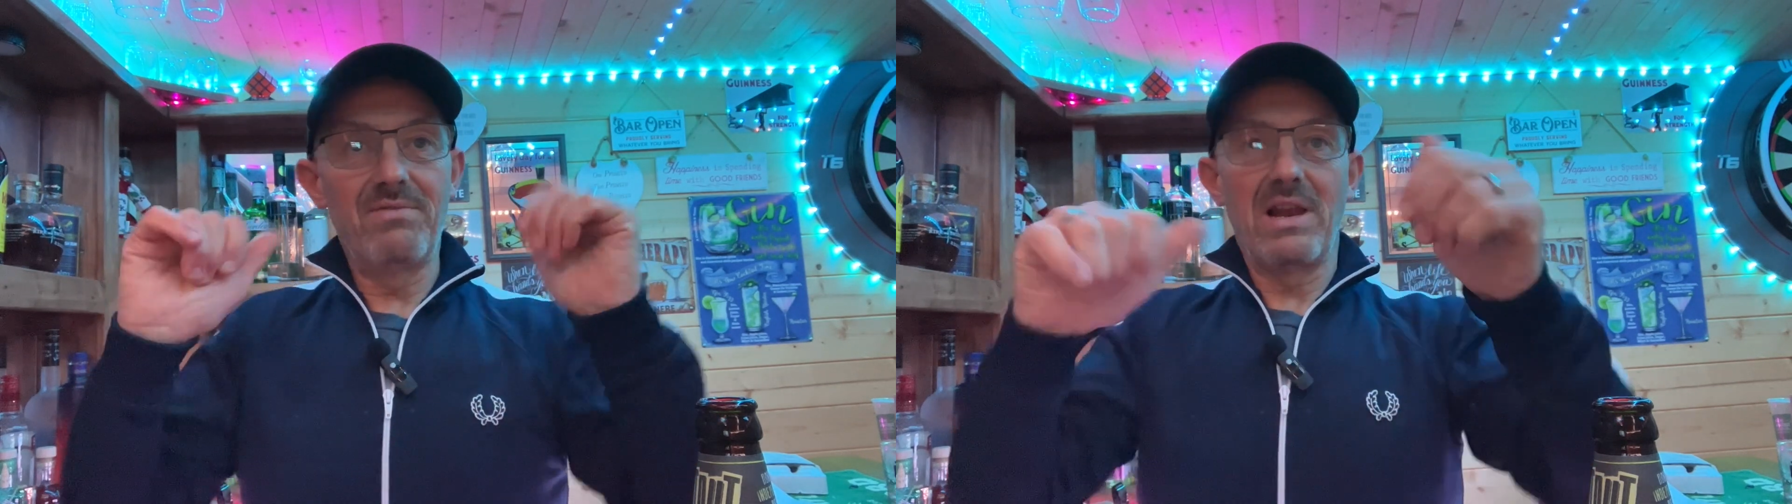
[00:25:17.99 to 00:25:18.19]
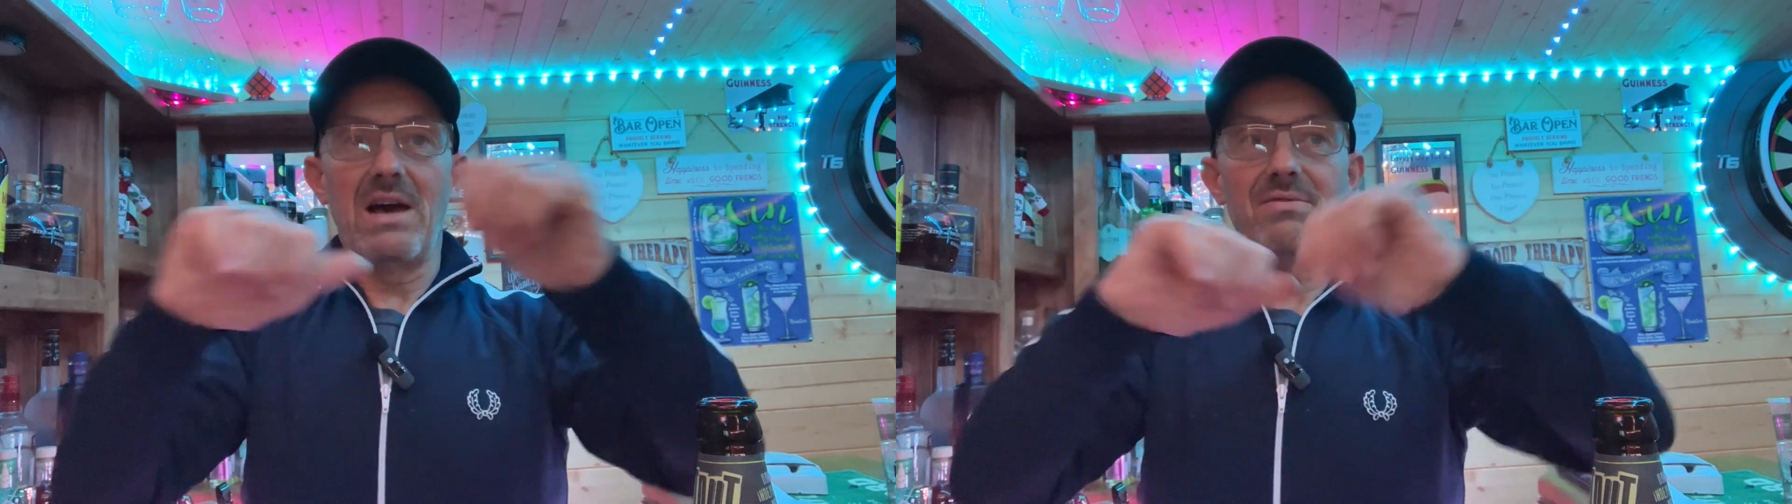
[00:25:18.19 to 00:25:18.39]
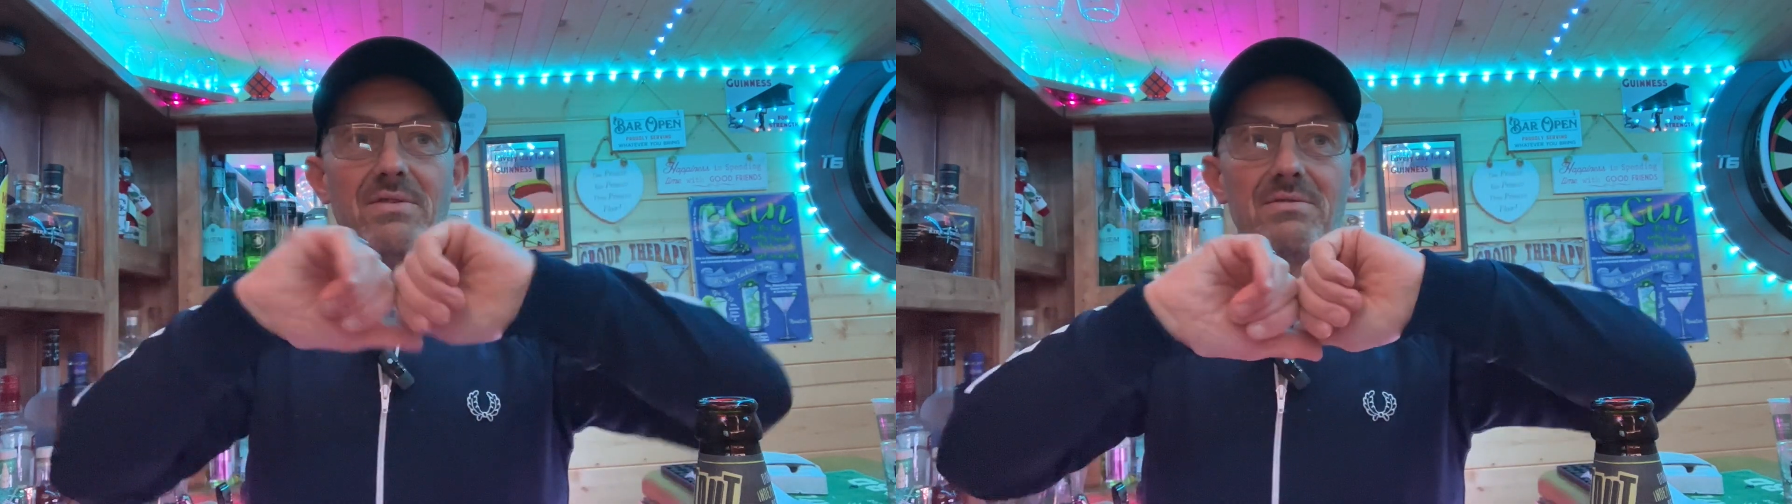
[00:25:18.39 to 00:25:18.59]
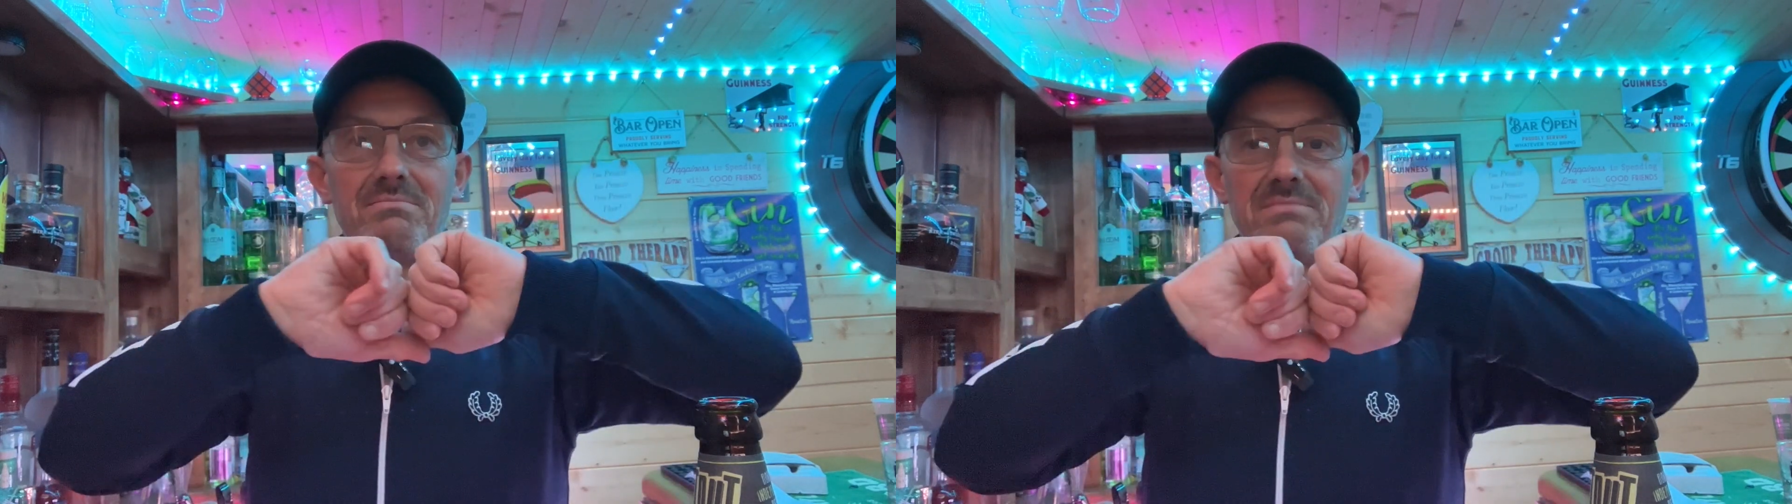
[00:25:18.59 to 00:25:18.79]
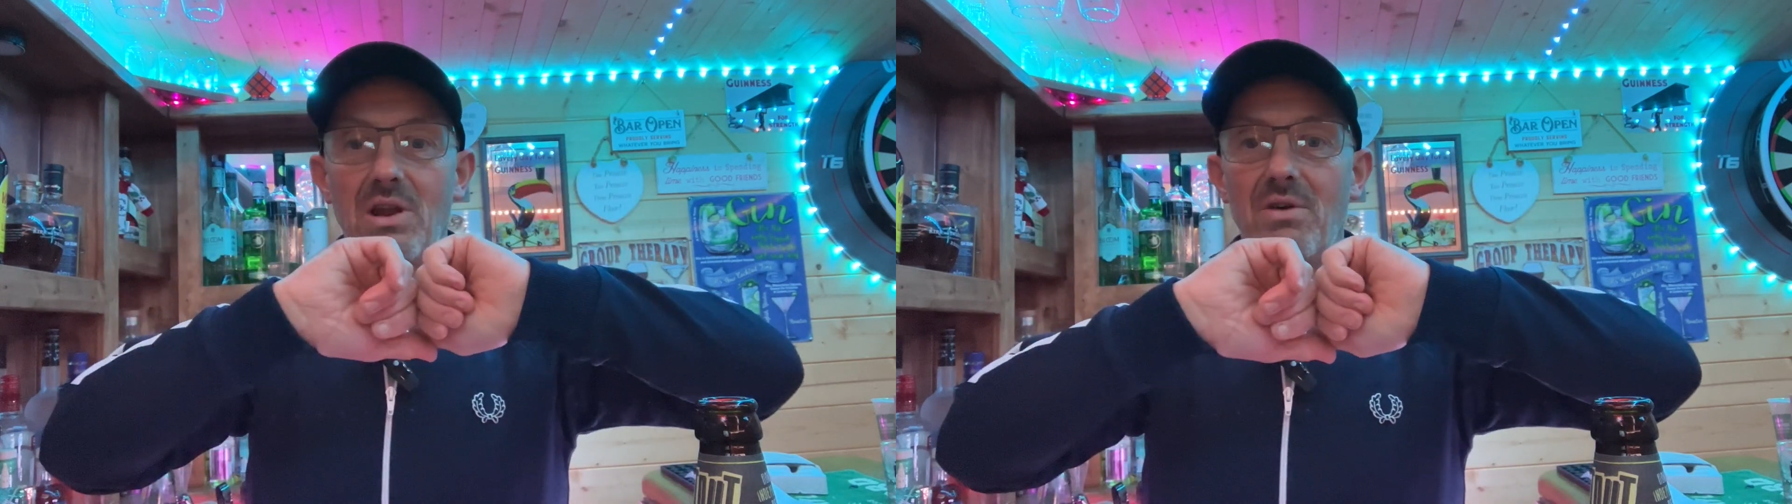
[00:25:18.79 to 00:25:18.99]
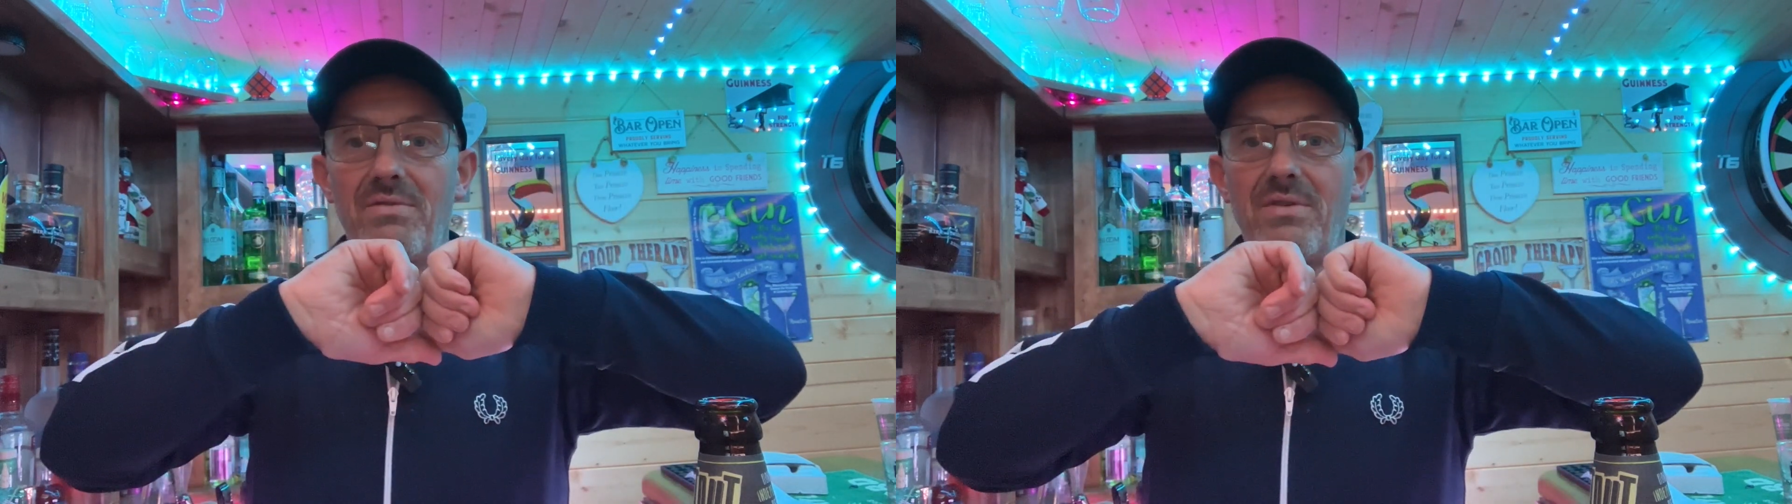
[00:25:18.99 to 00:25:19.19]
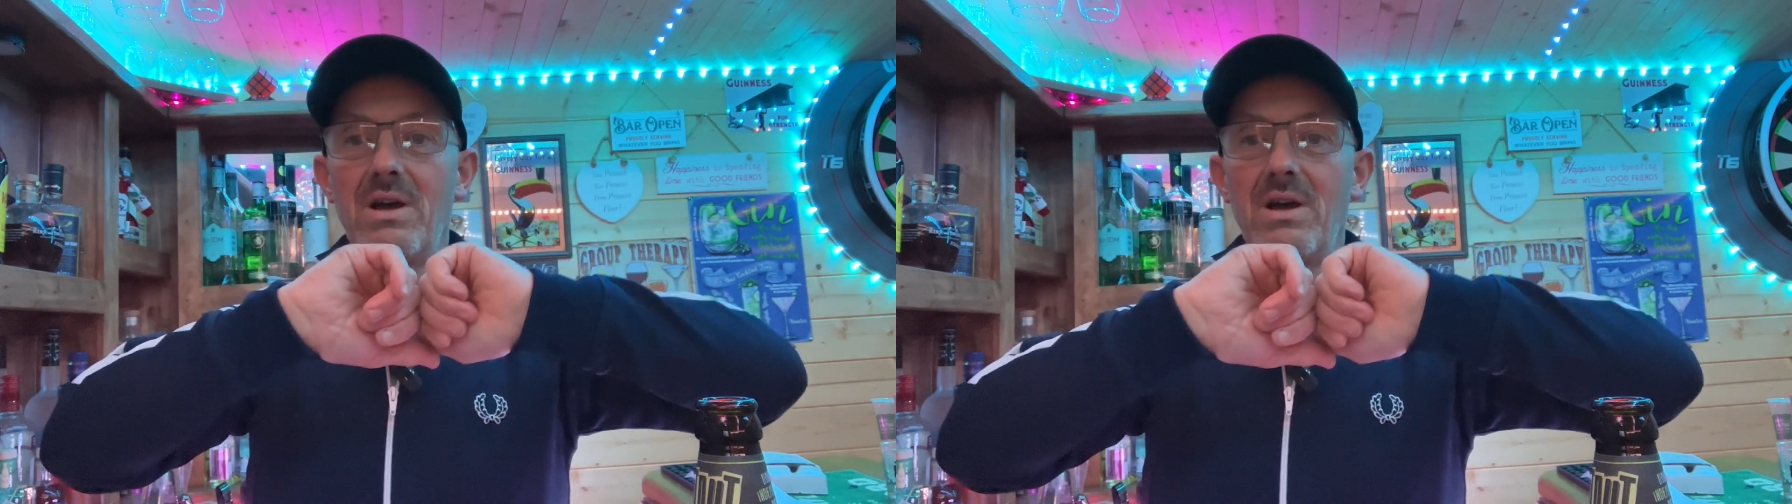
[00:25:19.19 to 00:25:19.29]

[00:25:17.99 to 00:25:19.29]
laugh, love.